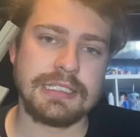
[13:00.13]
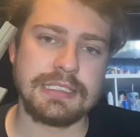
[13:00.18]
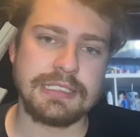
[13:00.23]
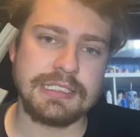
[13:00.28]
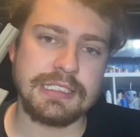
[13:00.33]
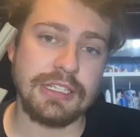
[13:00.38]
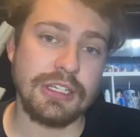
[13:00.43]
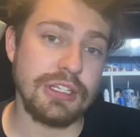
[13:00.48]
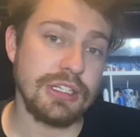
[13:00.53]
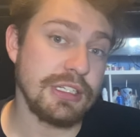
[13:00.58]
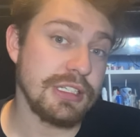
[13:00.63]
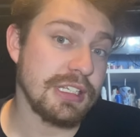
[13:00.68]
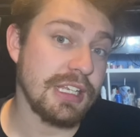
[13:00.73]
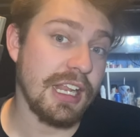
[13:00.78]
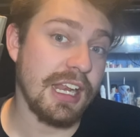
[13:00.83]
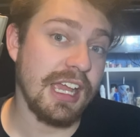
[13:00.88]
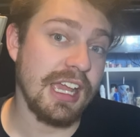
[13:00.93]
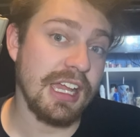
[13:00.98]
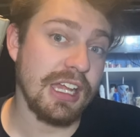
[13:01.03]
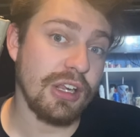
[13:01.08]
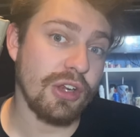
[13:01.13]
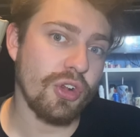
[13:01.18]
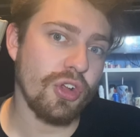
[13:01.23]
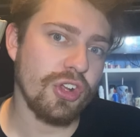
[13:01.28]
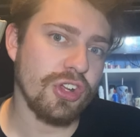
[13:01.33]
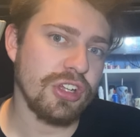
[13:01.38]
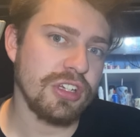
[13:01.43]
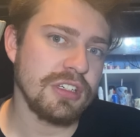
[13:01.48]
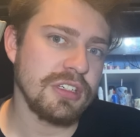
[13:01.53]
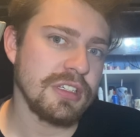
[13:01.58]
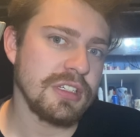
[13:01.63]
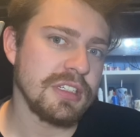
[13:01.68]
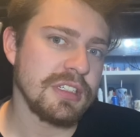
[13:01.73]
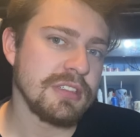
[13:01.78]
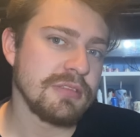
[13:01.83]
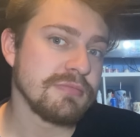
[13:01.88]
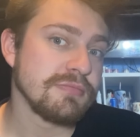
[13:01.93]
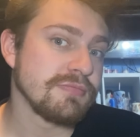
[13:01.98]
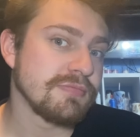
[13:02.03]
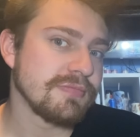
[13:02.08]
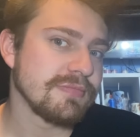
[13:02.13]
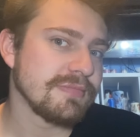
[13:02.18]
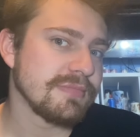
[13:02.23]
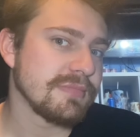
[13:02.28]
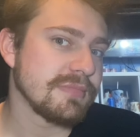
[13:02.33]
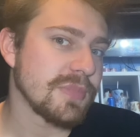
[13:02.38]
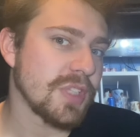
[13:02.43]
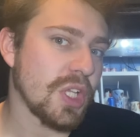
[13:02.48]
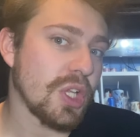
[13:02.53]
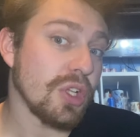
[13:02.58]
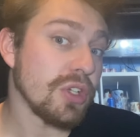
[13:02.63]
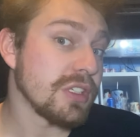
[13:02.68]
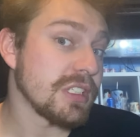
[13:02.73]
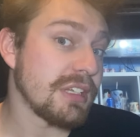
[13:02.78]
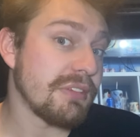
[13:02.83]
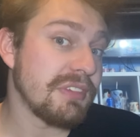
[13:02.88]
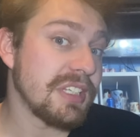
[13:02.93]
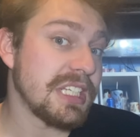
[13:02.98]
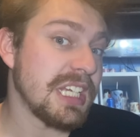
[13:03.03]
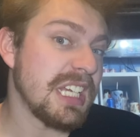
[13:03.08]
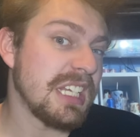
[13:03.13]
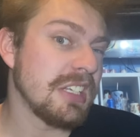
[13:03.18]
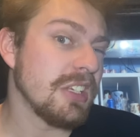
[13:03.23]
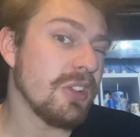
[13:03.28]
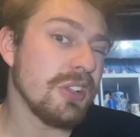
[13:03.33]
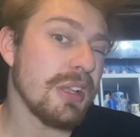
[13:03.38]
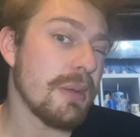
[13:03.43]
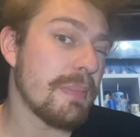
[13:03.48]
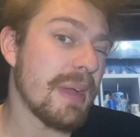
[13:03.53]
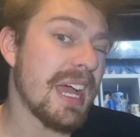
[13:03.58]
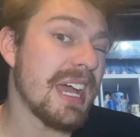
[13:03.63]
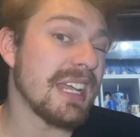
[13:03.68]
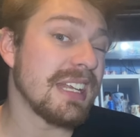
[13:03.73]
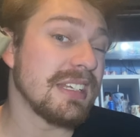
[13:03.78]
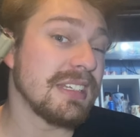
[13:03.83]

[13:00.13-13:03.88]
So, ta-da, Glock 17, not that bad,